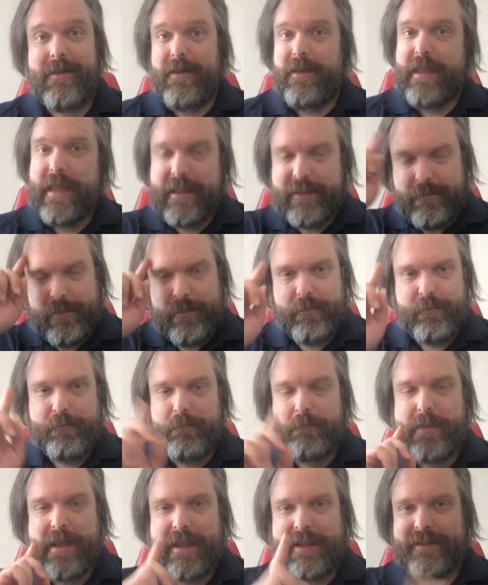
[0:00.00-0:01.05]
You had to be
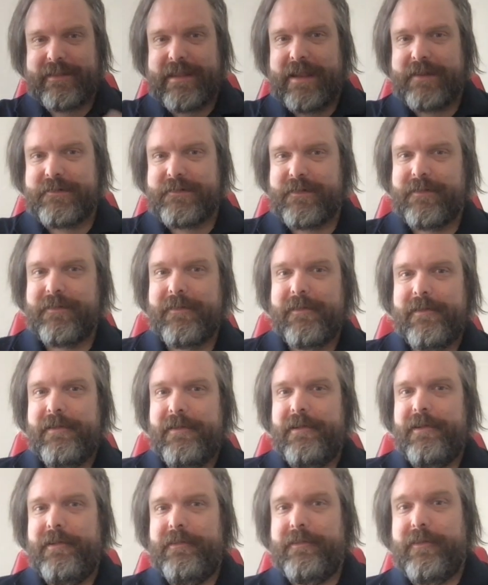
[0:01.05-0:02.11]
paying attention
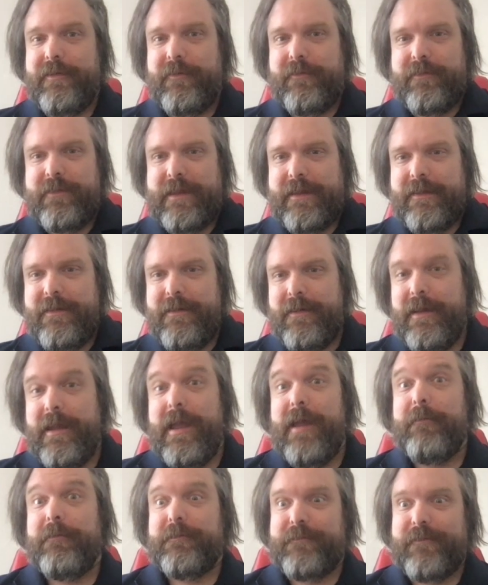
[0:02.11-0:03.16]
to know that
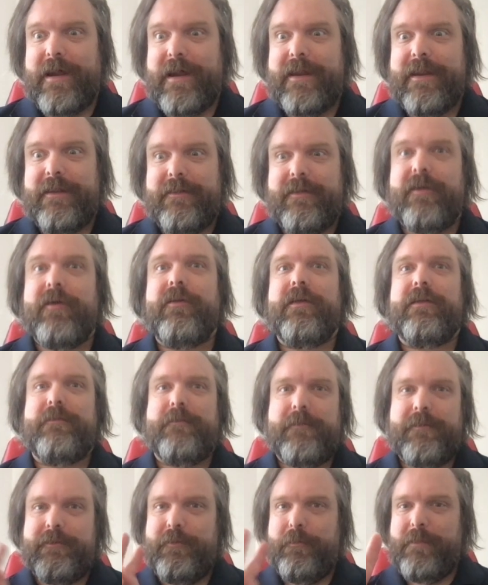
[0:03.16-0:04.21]
it was Friday, to know that there
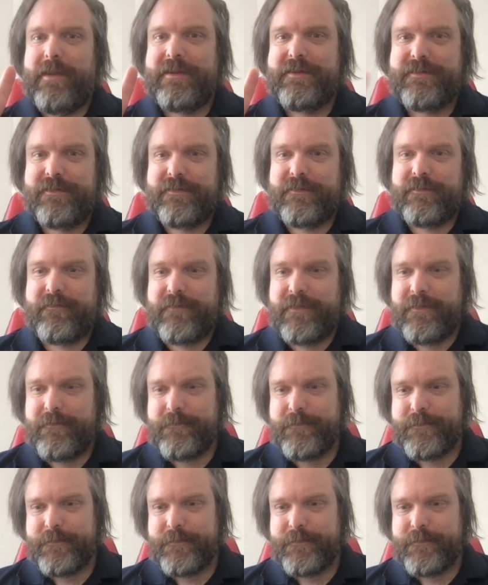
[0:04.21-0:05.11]
were 2 mentions of it.